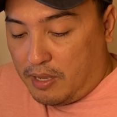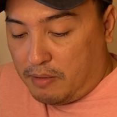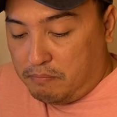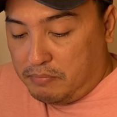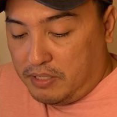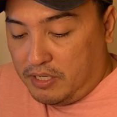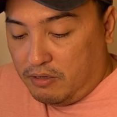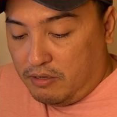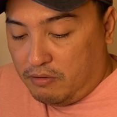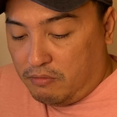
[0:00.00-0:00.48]

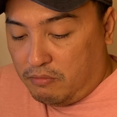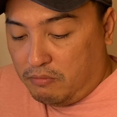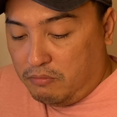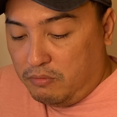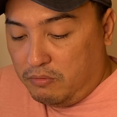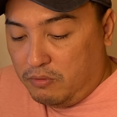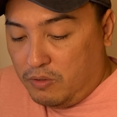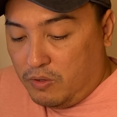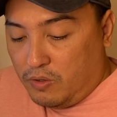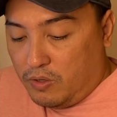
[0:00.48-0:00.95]

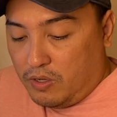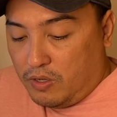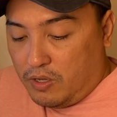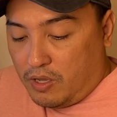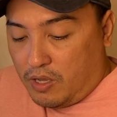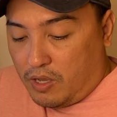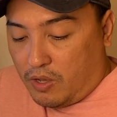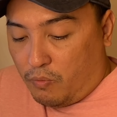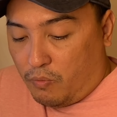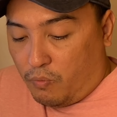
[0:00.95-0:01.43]
below
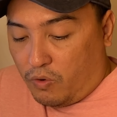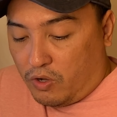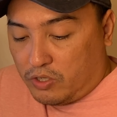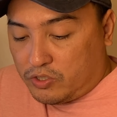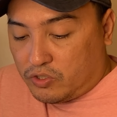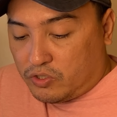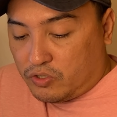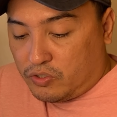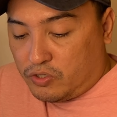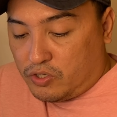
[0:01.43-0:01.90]

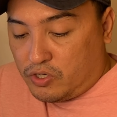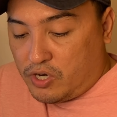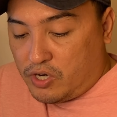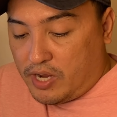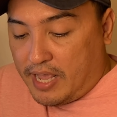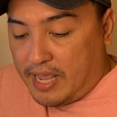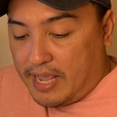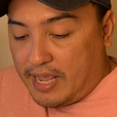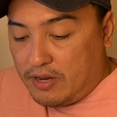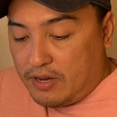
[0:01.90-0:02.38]

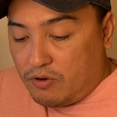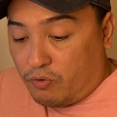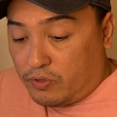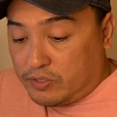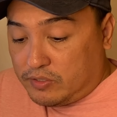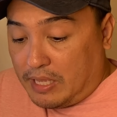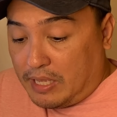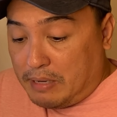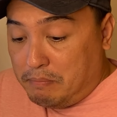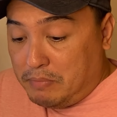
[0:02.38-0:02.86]
water and or
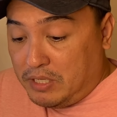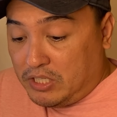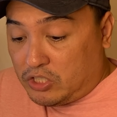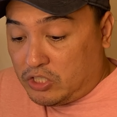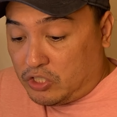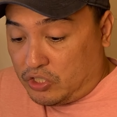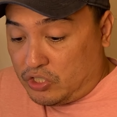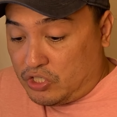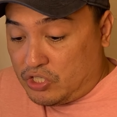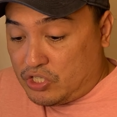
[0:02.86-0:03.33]
10
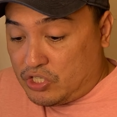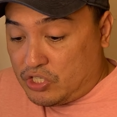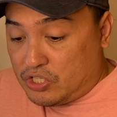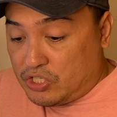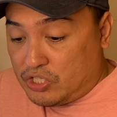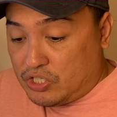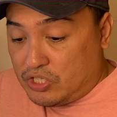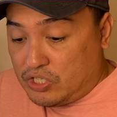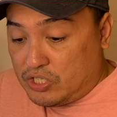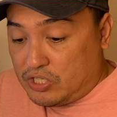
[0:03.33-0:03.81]

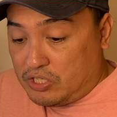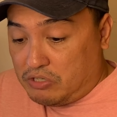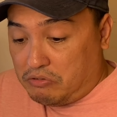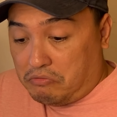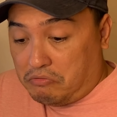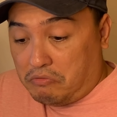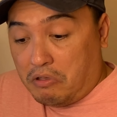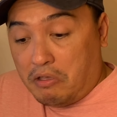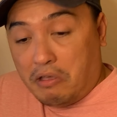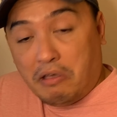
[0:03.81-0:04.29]
meters.
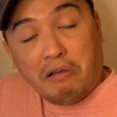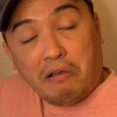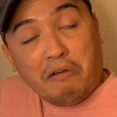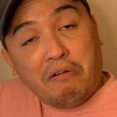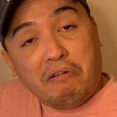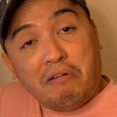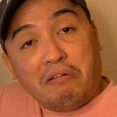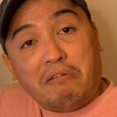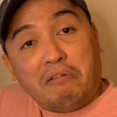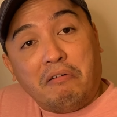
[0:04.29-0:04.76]

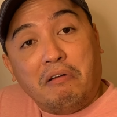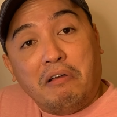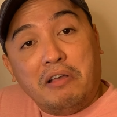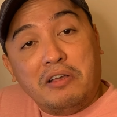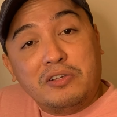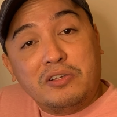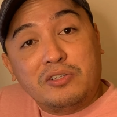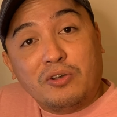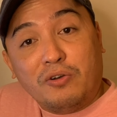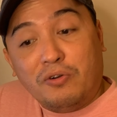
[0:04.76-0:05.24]
Oh.
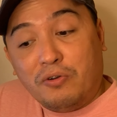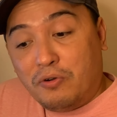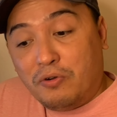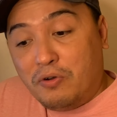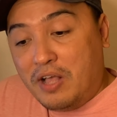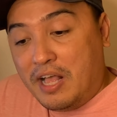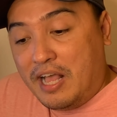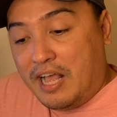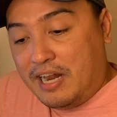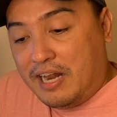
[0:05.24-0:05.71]

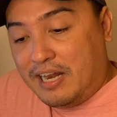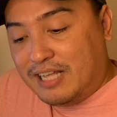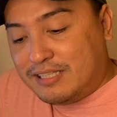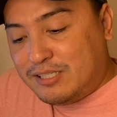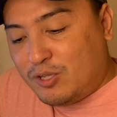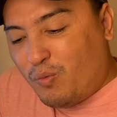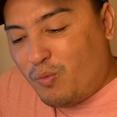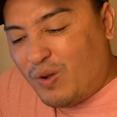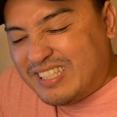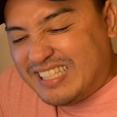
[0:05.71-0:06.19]
So,
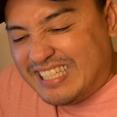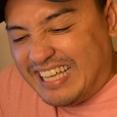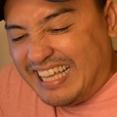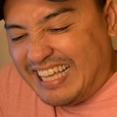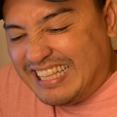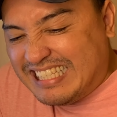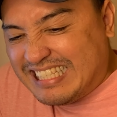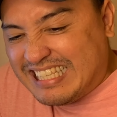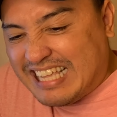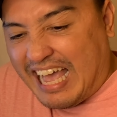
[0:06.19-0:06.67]
let's see what's
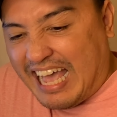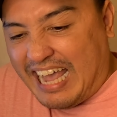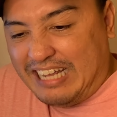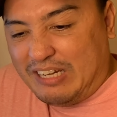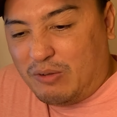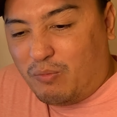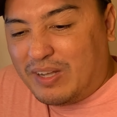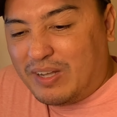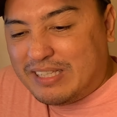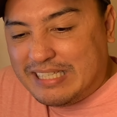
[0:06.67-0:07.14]

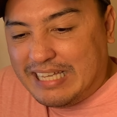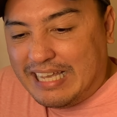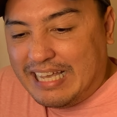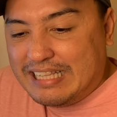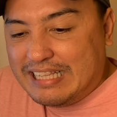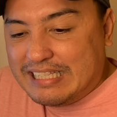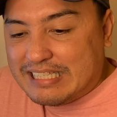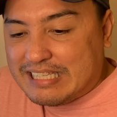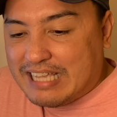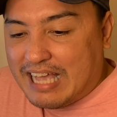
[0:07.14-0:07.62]
inside. What's
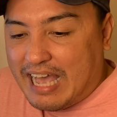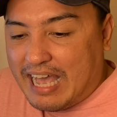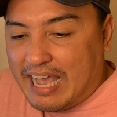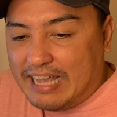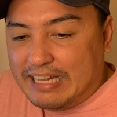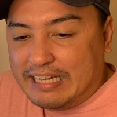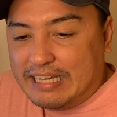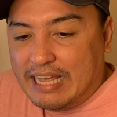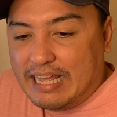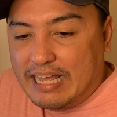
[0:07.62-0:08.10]

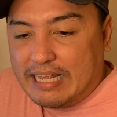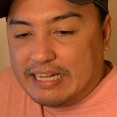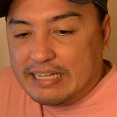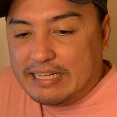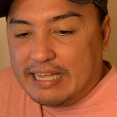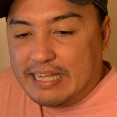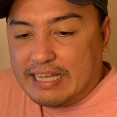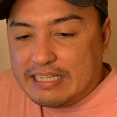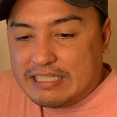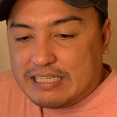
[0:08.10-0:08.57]
inside
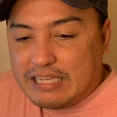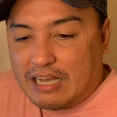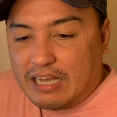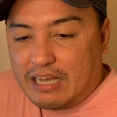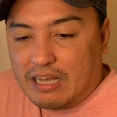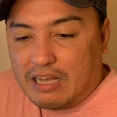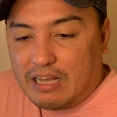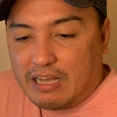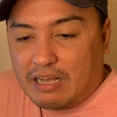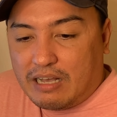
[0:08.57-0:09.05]
this
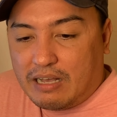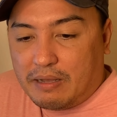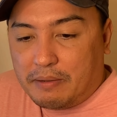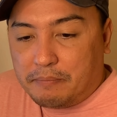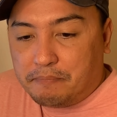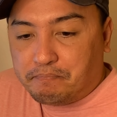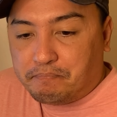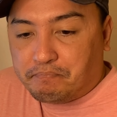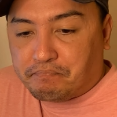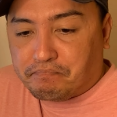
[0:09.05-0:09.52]

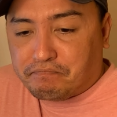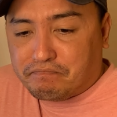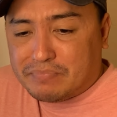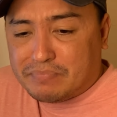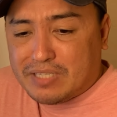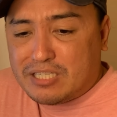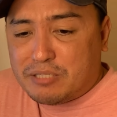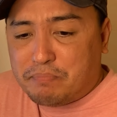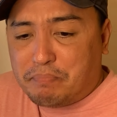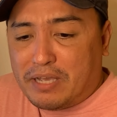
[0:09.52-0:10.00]

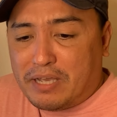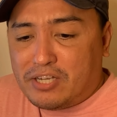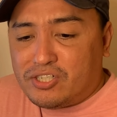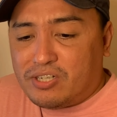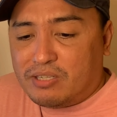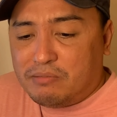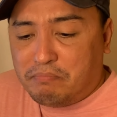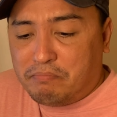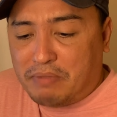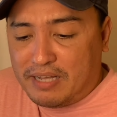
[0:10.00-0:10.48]

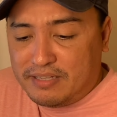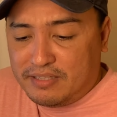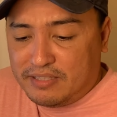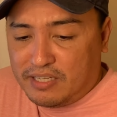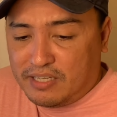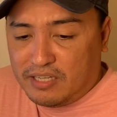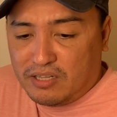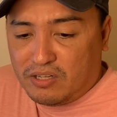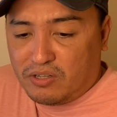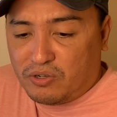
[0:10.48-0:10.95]
special
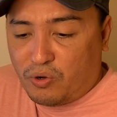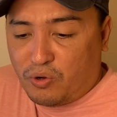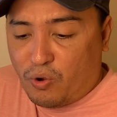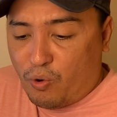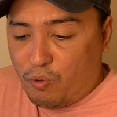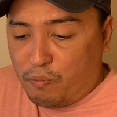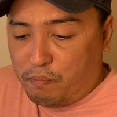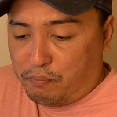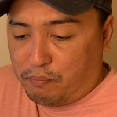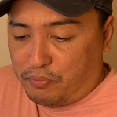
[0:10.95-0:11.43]
bundle
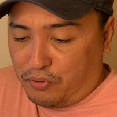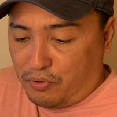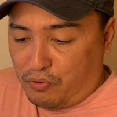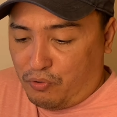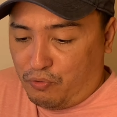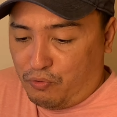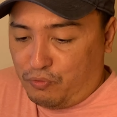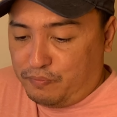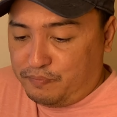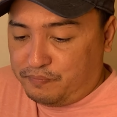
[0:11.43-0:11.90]

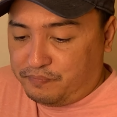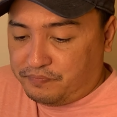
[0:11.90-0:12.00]
GoPro.